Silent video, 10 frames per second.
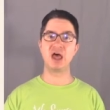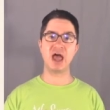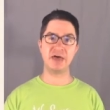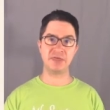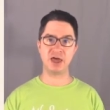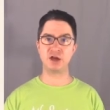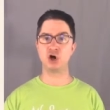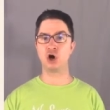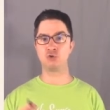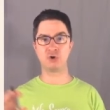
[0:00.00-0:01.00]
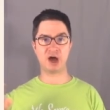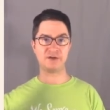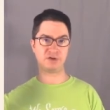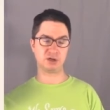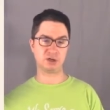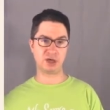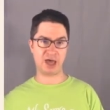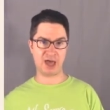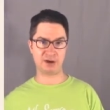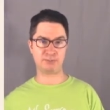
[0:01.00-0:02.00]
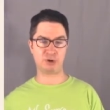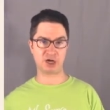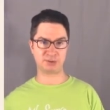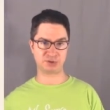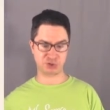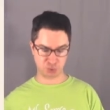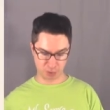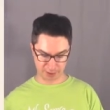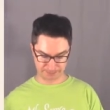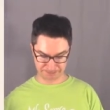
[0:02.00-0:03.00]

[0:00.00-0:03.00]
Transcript: and then arriving at Proxima Centauri.